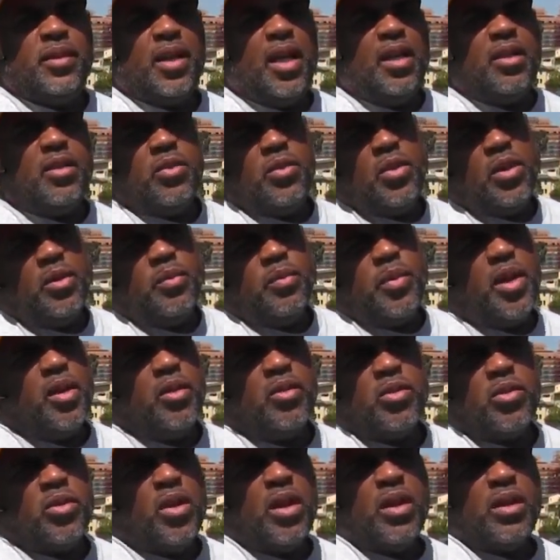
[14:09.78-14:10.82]
I just want to be
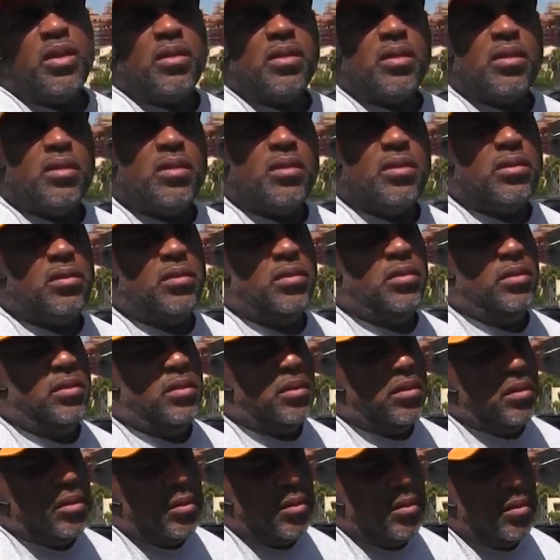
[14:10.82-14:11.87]
on drugs.
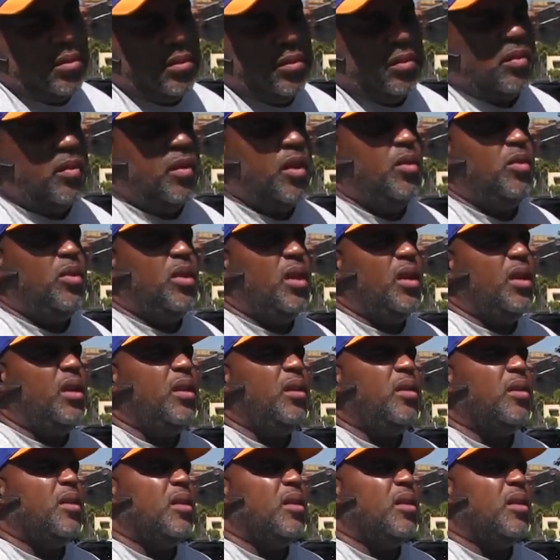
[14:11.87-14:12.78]
Okay.